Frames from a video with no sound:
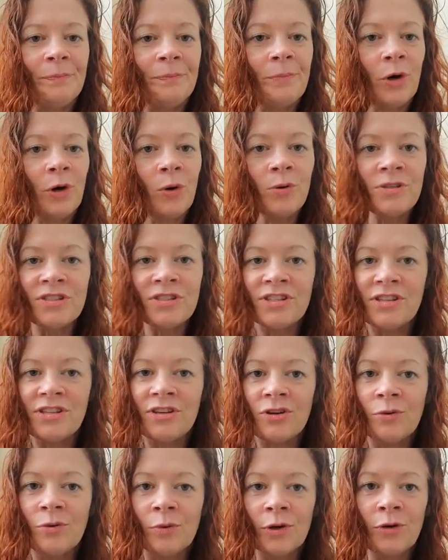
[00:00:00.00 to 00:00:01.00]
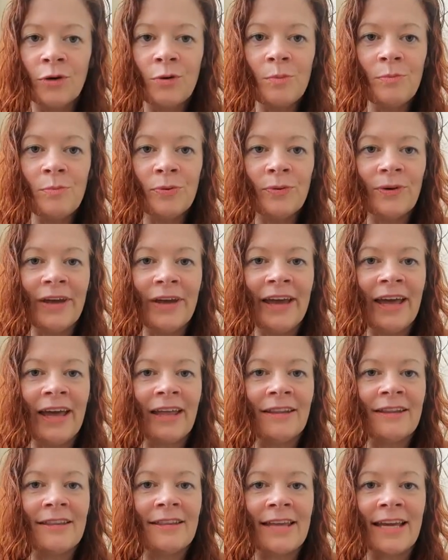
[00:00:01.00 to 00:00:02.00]
Post to the group,
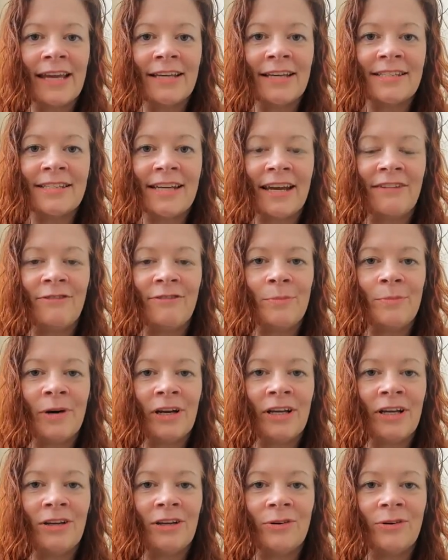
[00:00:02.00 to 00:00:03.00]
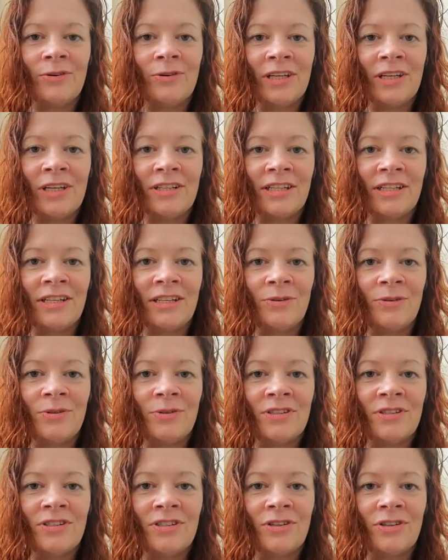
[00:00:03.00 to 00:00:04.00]
and thanks to everybody who continues